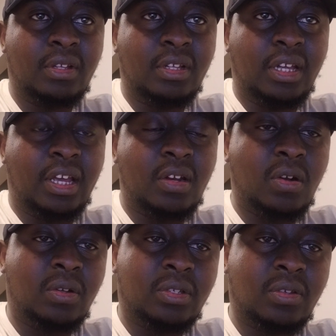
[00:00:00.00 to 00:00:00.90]
And
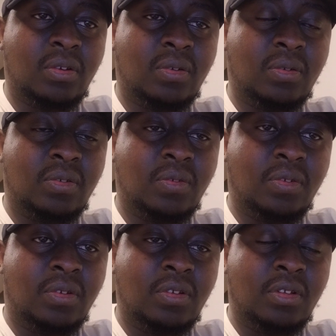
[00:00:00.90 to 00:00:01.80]
also,
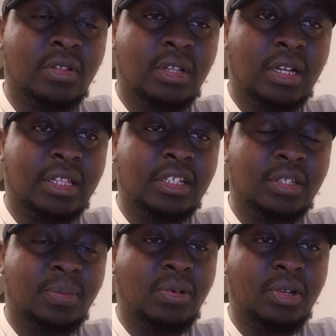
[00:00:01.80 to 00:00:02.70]
at this
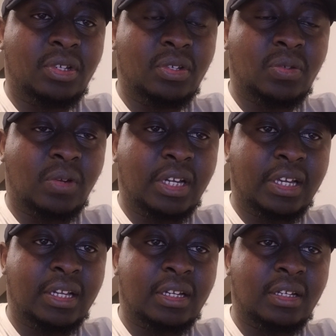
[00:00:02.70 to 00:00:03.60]
point, you just want to
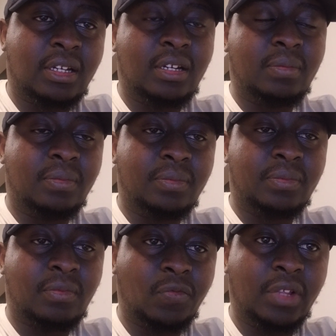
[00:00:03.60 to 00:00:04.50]
get
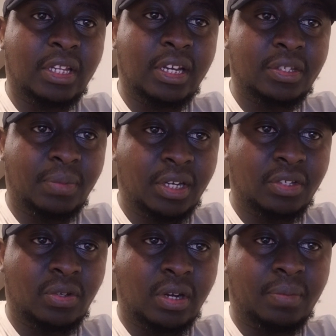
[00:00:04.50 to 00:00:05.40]
when the next meeting is
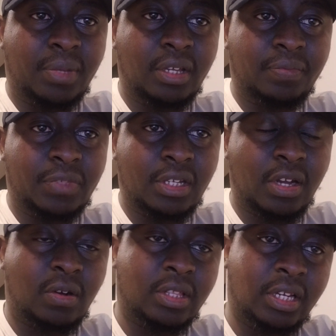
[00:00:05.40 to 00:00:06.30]
going to be
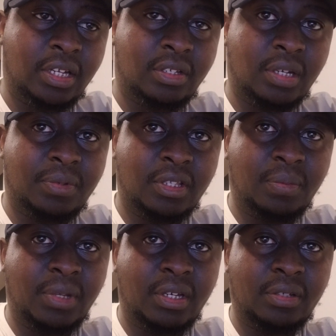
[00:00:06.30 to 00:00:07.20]
or the next steps in the
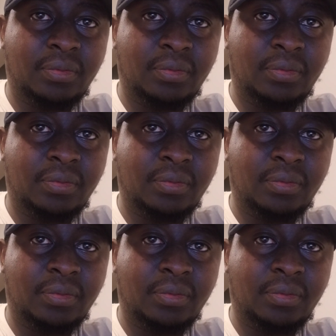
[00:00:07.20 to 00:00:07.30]
meeting.